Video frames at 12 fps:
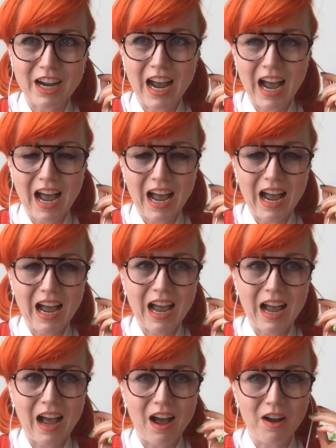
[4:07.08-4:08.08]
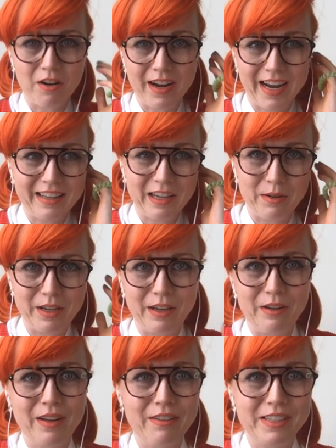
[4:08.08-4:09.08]
There. All right, there we
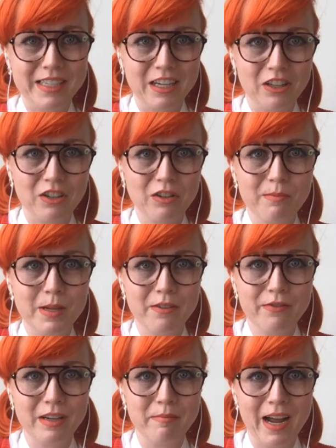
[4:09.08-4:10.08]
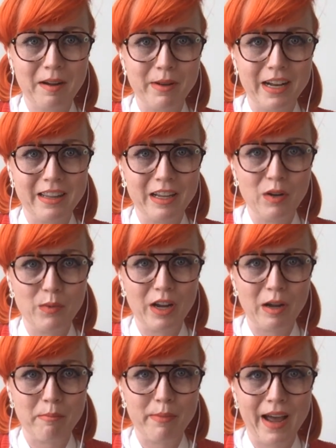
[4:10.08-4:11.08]
go. I was getting a little bit of feedback, but I think
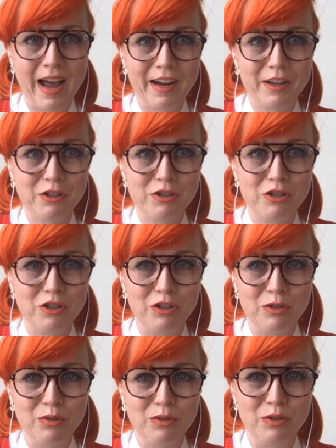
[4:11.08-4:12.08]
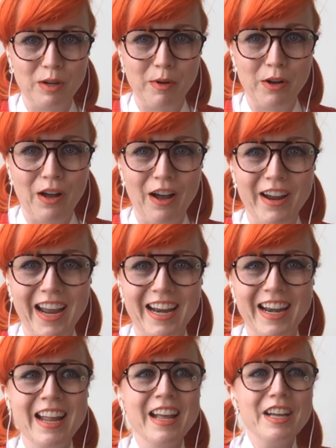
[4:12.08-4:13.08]
we are back to normal. All
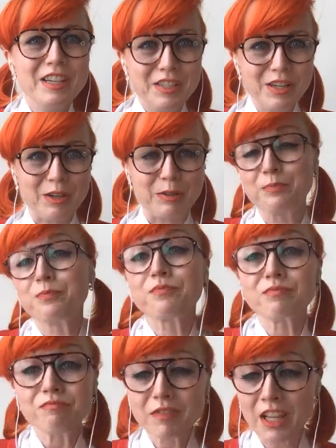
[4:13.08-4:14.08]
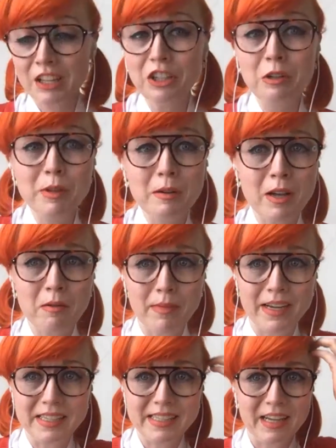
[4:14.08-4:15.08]
right, so a little bit
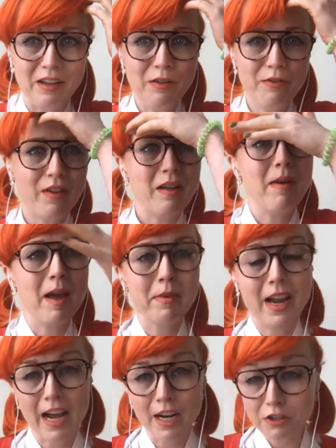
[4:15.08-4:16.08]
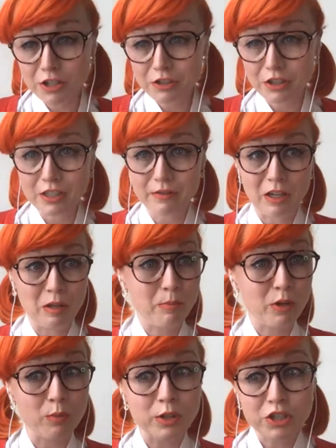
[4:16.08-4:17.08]
about myself. Um, I'm an actress turned
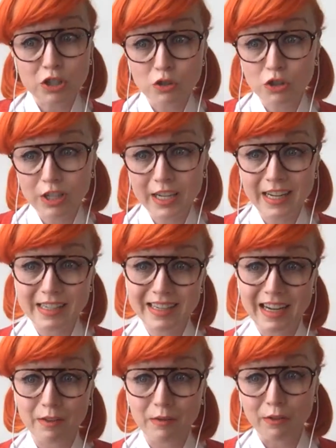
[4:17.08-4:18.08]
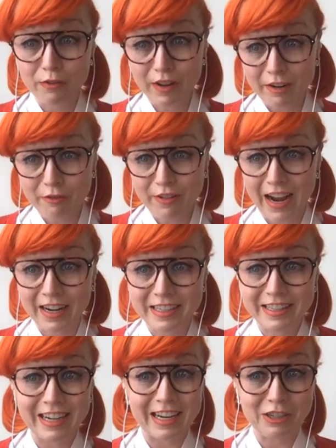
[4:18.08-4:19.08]
developer, which usually is kind of a fun
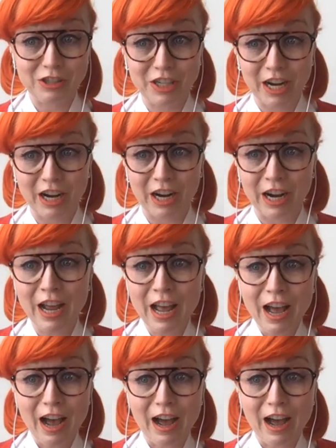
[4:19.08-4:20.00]
fact that I share,